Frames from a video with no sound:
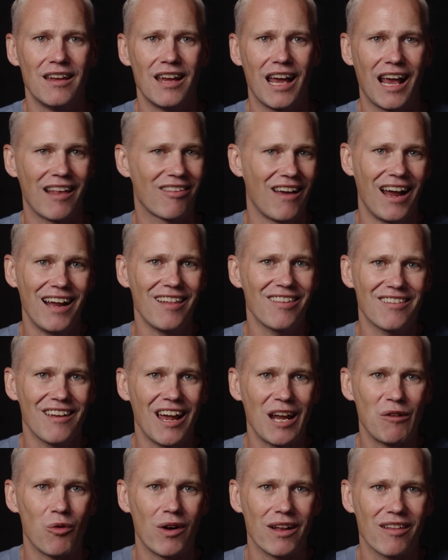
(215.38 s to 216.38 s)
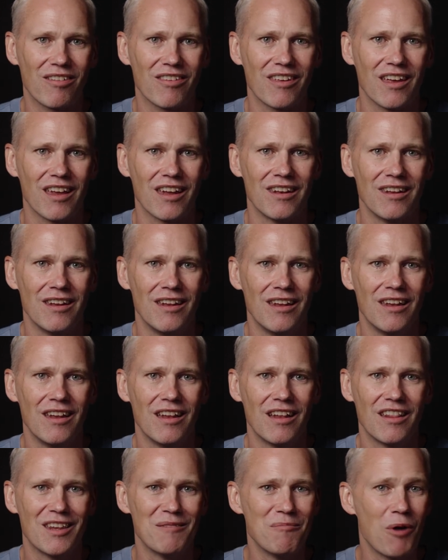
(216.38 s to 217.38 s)
As Einstein once said,
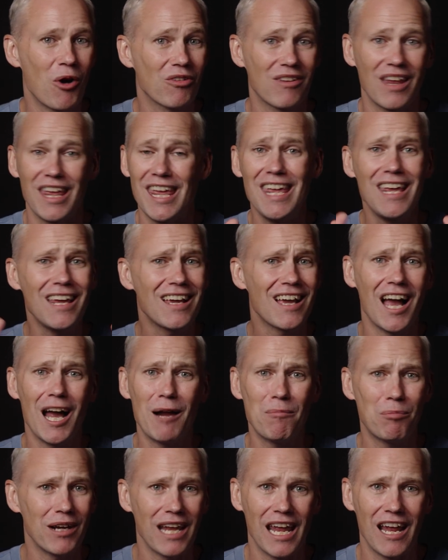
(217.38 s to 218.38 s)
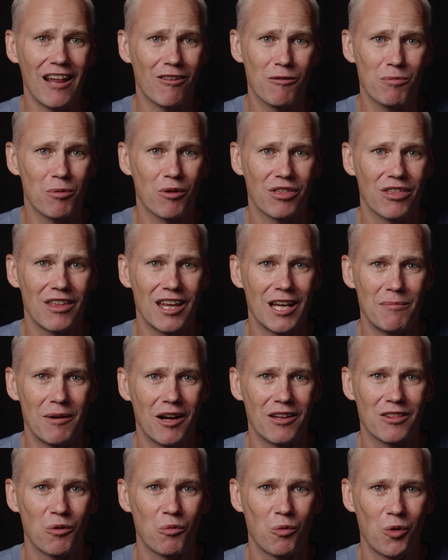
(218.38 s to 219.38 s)
the most incomprehensible thing
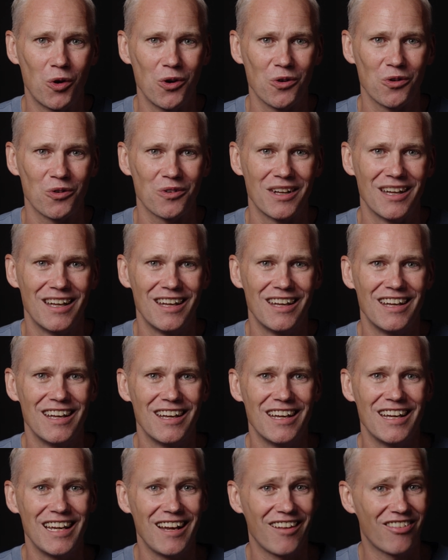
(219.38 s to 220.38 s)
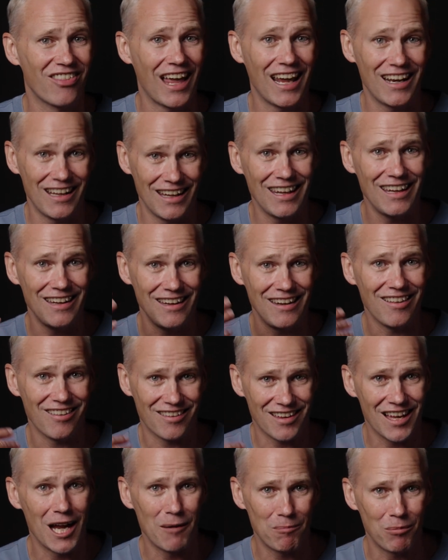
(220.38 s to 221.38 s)
about the world is that it is
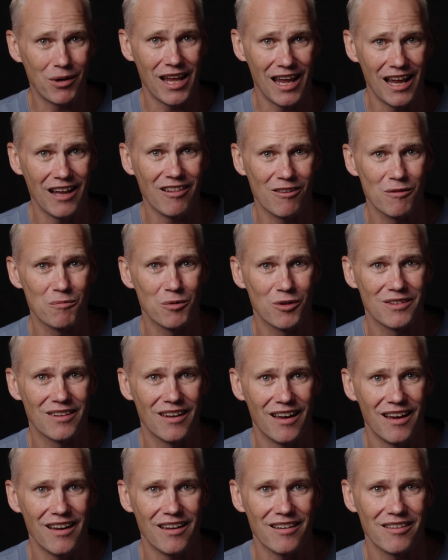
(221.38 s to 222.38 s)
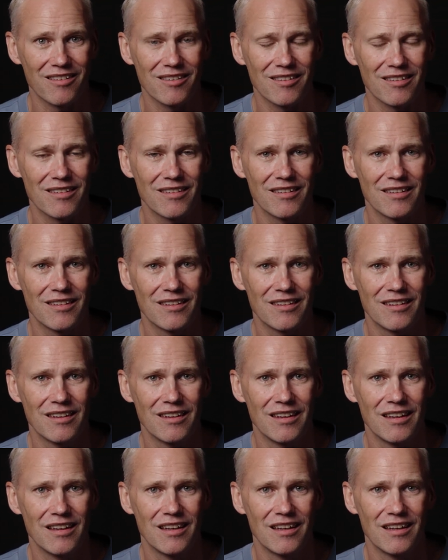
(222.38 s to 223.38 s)
comprehensible to us.
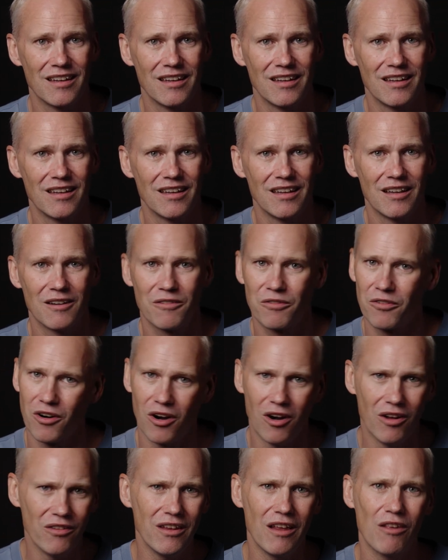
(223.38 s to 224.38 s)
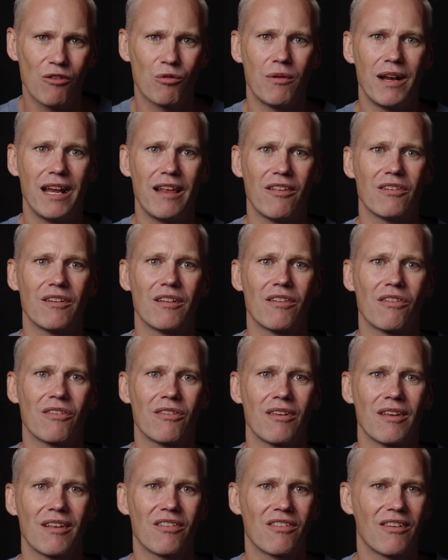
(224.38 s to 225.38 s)
For all these reasons,
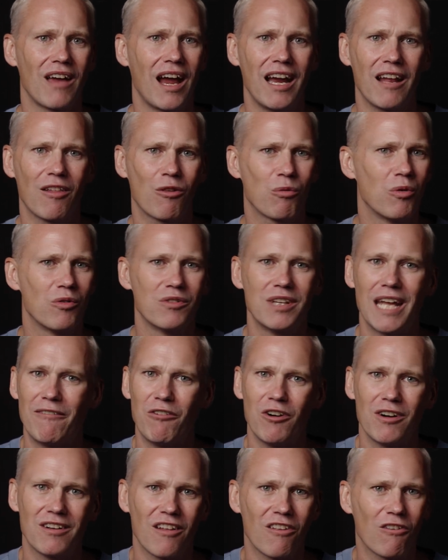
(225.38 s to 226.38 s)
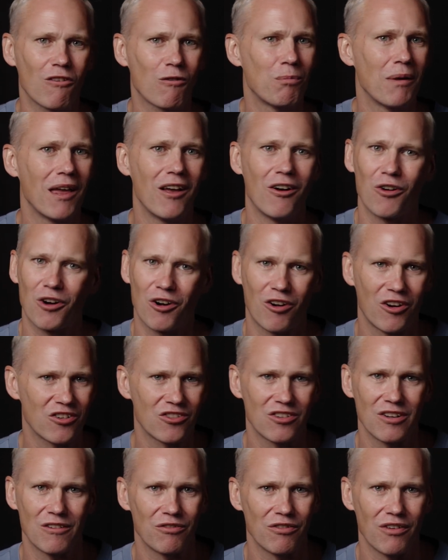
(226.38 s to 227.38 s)
science will never dispel
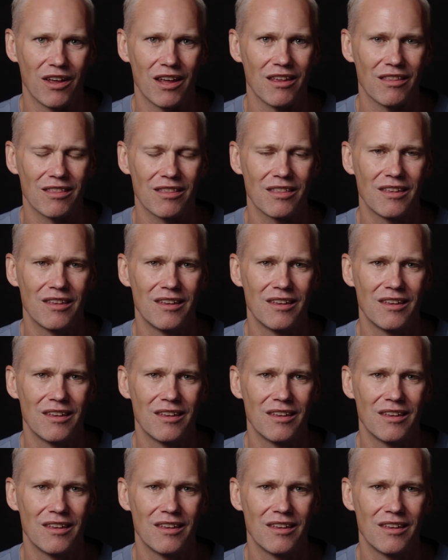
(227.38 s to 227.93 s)
Christian faith.